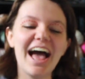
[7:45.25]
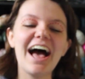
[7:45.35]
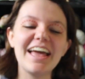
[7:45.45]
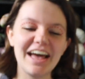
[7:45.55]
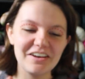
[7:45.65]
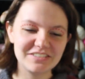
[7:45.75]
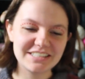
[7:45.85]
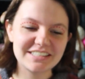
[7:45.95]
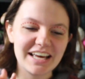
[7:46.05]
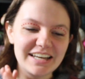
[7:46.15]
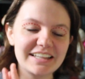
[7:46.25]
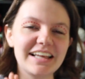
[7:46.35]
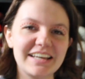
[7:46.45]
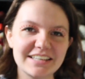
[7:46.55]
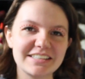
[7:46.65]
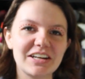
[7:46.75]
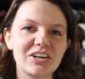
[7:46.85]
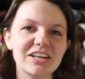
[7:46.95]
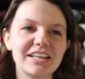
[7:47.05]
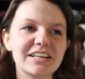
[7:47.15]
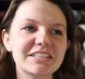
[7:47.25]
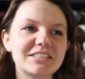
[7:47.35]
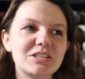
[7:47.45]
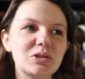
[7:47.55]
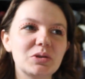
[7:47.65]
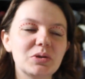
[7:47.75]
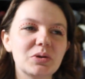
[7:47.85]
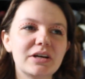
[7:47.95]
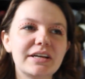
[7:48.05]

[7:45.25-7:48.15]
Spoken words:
I have decided, like I said earlier, to